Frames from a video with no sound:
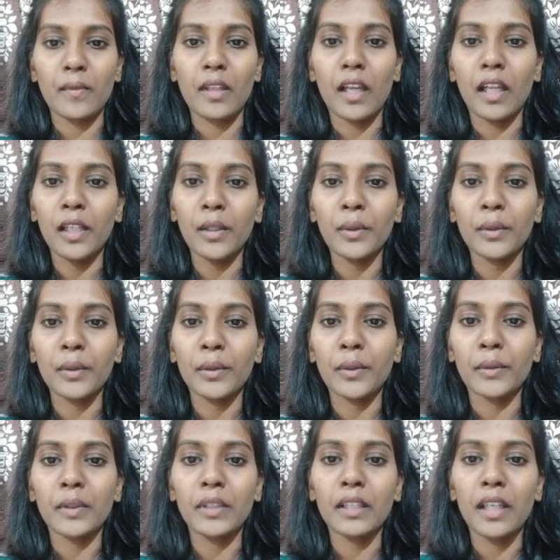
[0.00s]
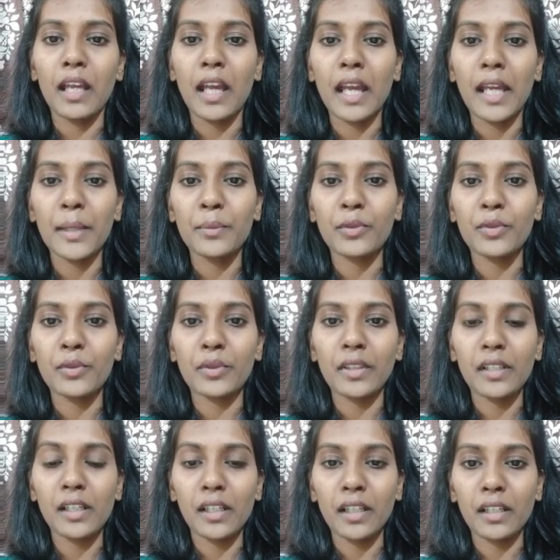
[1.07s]
Hello everyone, I am
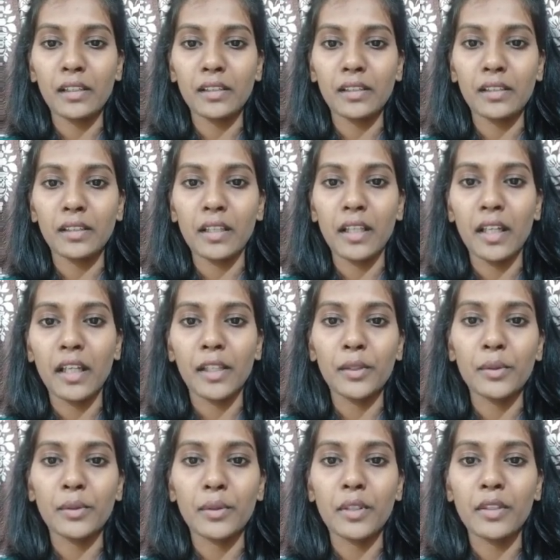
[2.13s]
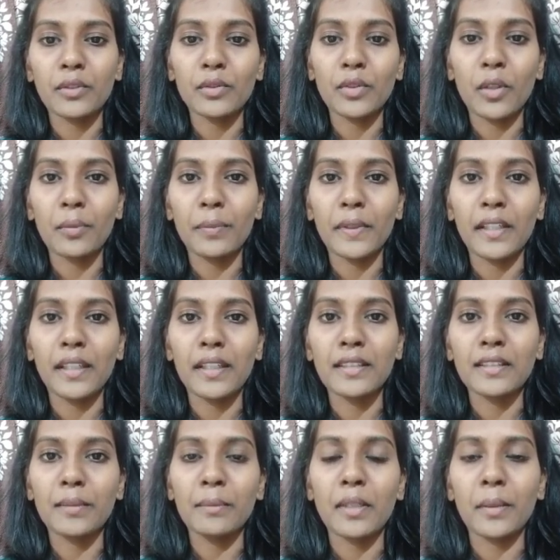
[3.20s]
Shrutika Katkar and today's topic is
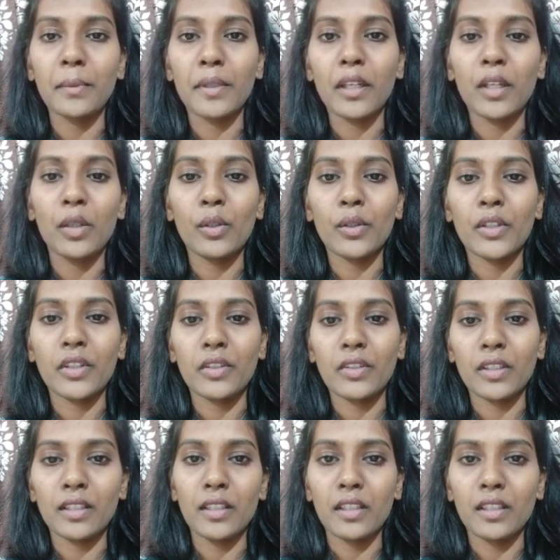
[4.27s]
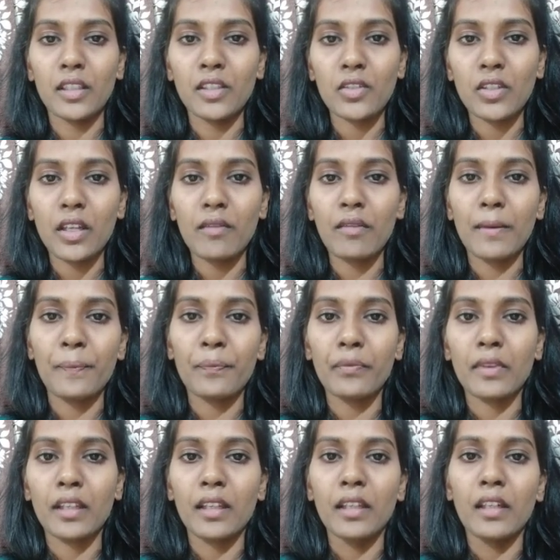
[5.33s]
the memory allocation in a Java.
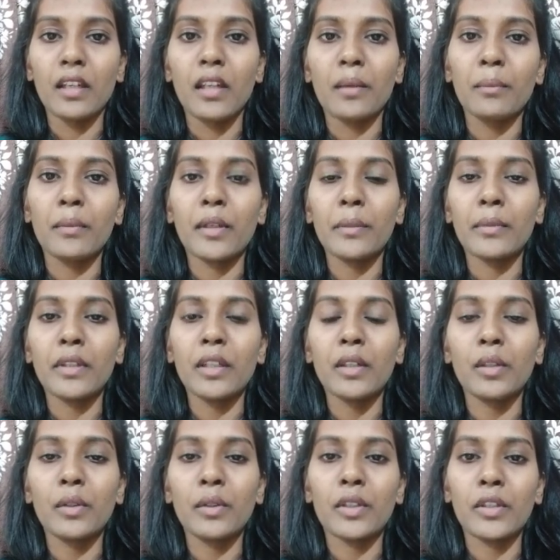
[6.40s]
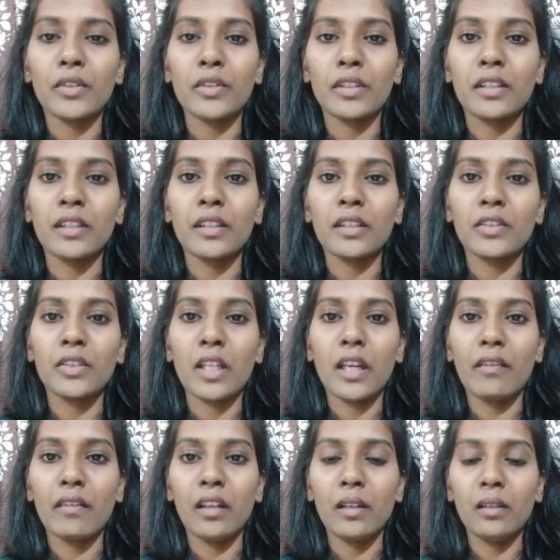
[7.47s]
Memory allocation in a
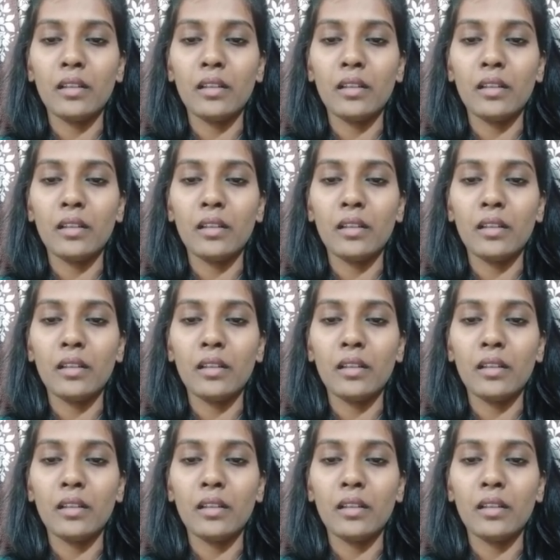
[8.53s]
Java